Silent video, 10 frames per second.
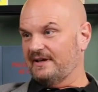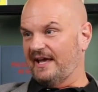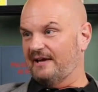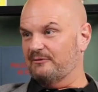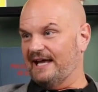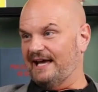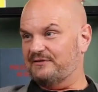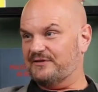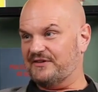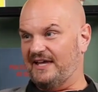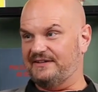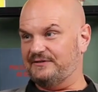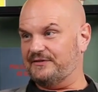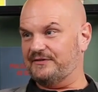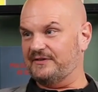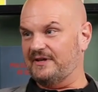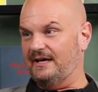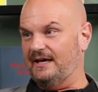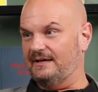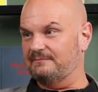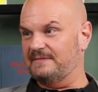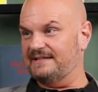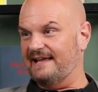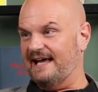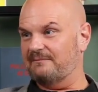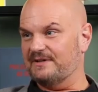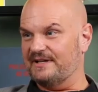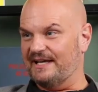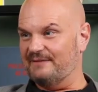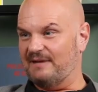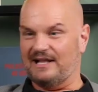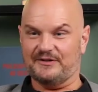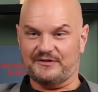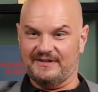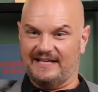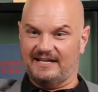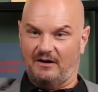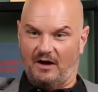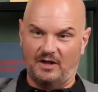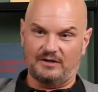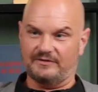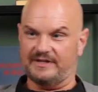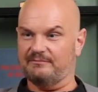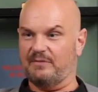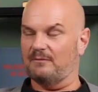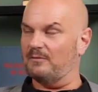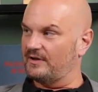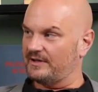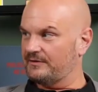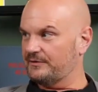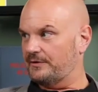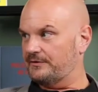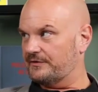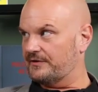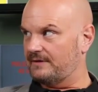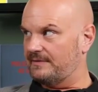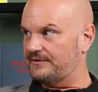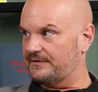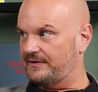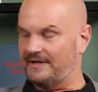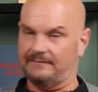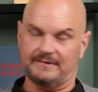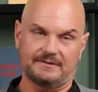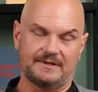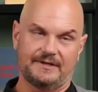and we have since um, adopted a policy that all of the palm oil that we source is going to be sustainable.